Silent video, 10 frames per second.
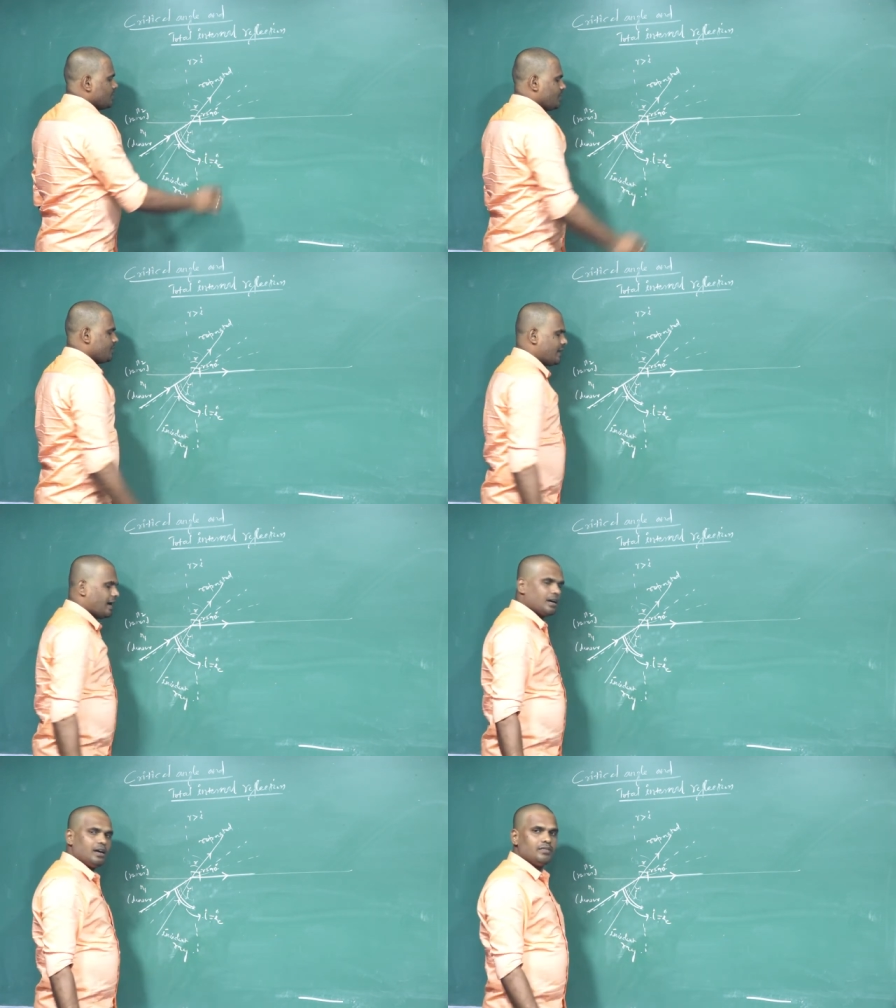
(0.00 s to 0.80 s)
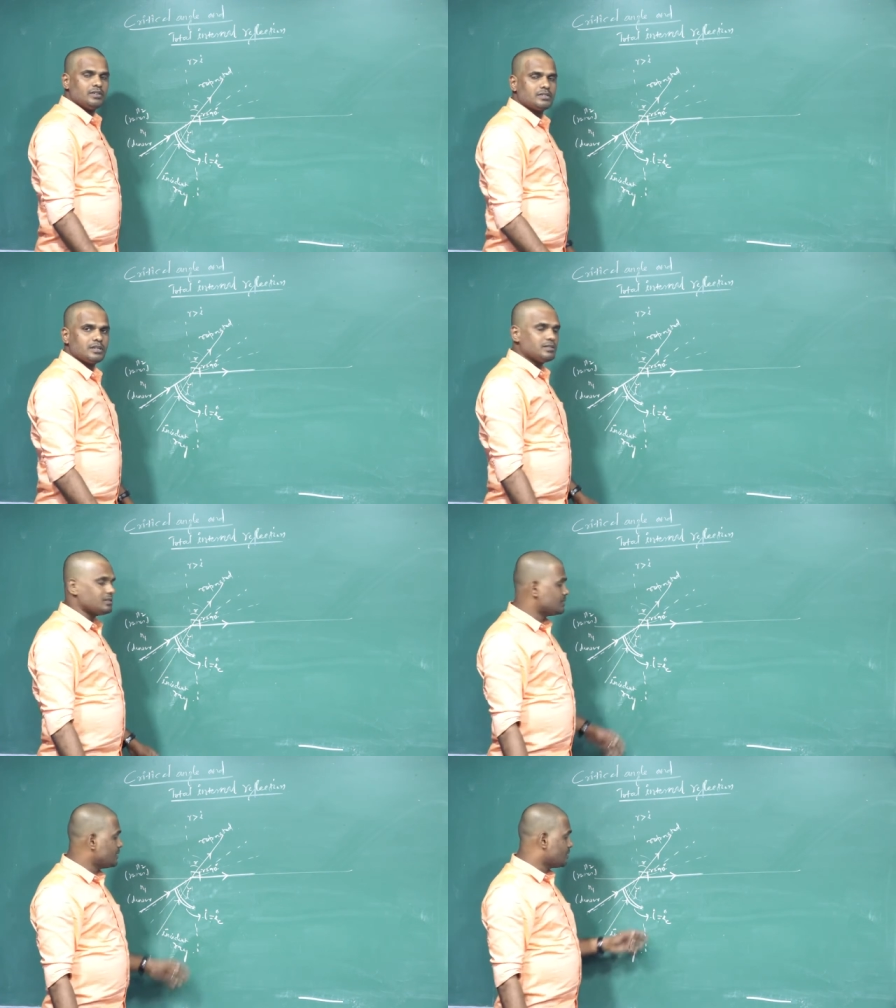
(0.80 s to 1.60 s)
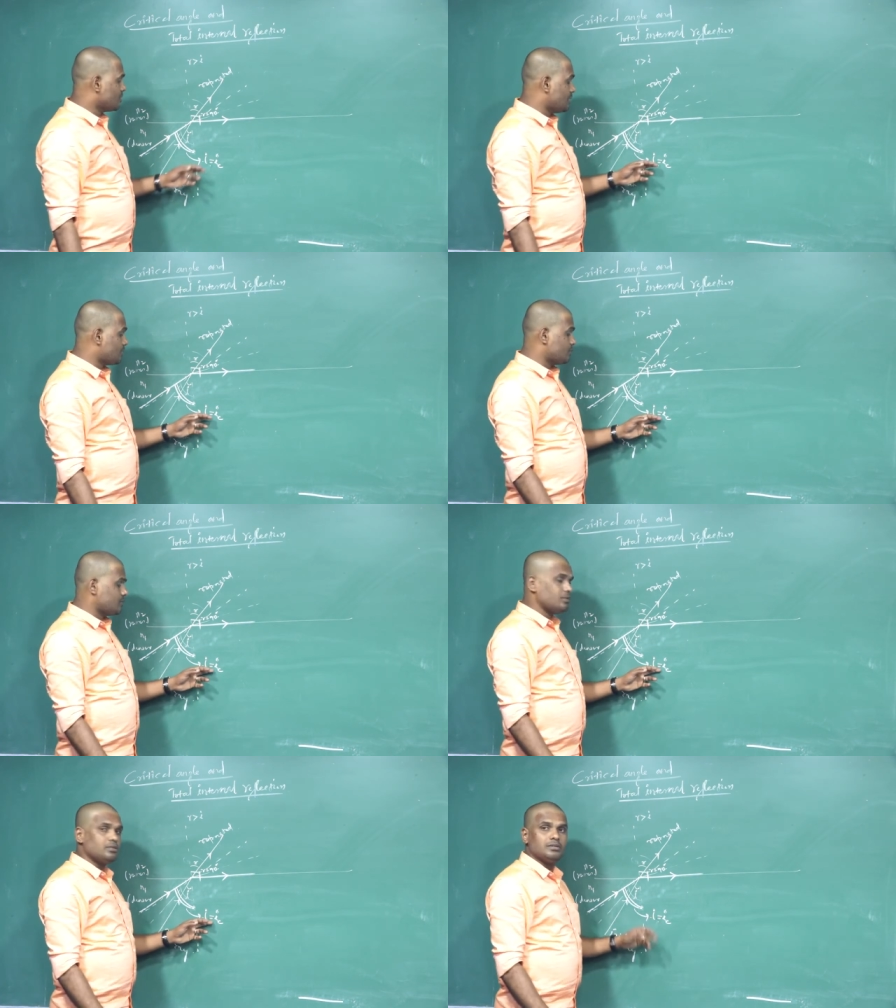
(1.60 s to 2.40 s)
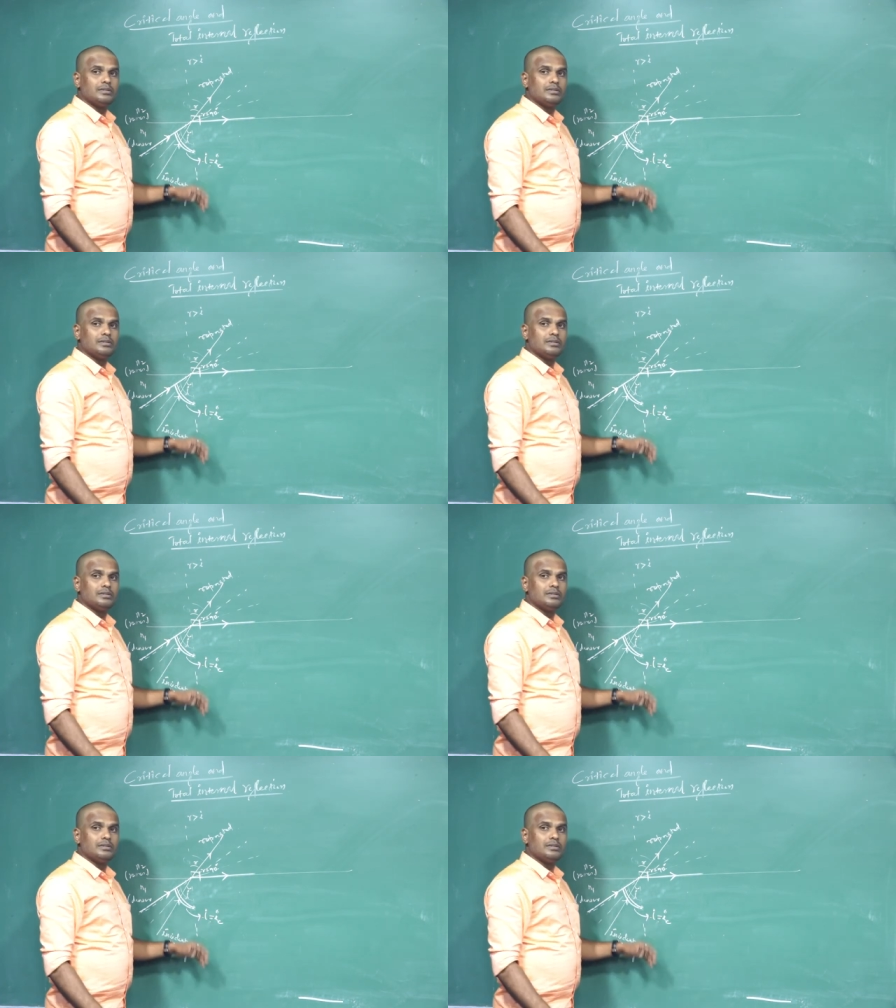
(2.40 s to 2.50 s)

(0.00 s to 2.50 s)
If the angle of incidence is equal to